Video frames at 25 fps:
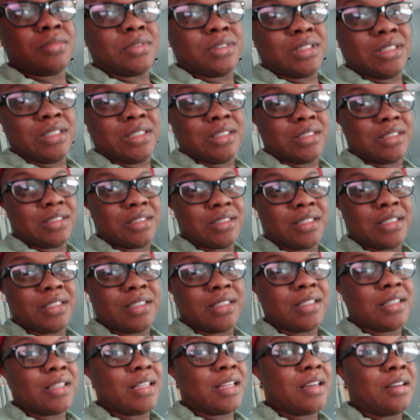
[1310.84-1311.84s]
She's
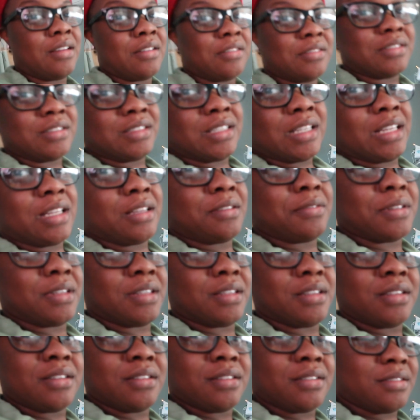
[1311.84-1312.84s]
chilling out.
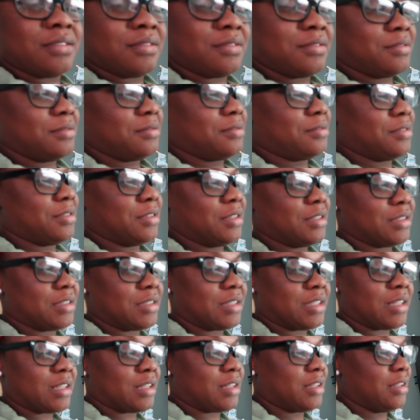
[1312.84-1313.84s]
David feels
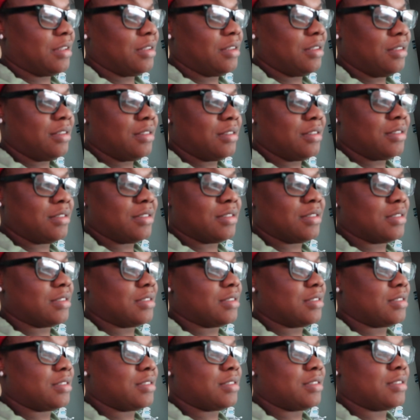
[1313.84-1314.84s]
like he
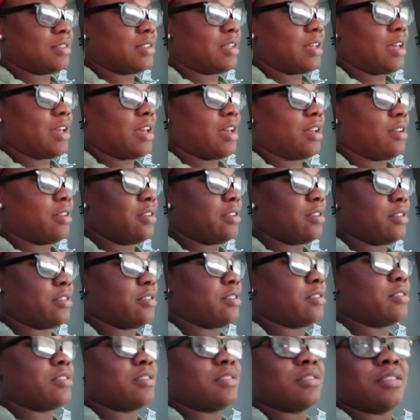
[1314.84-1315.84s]
just had
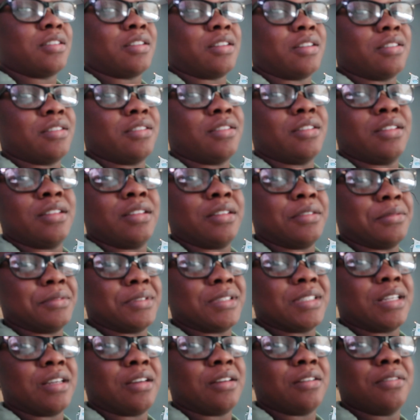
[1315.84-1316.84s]
her
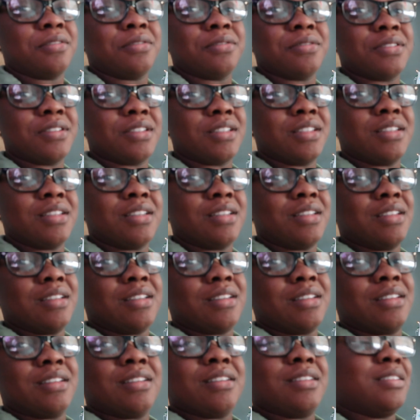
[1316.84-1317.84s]
himself.
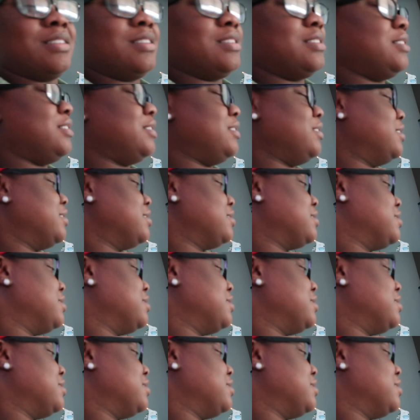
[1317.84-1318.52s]
He has